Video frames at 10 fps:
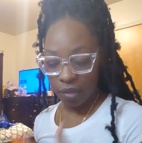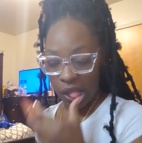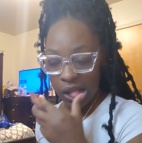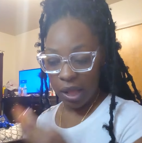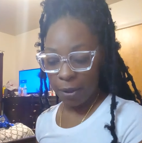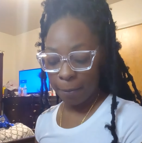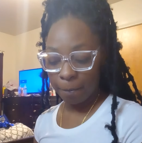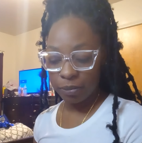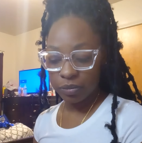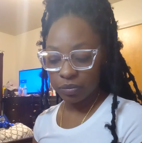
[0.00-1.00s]

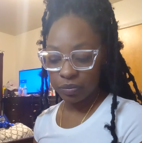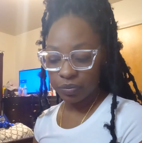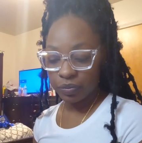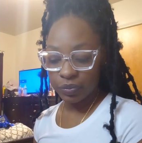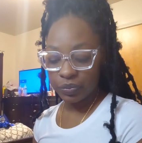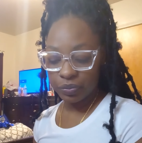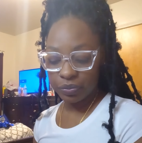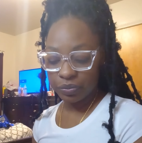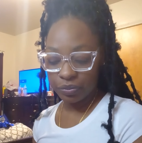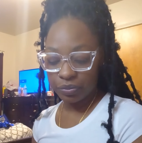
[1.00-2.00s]
Nobody speaks.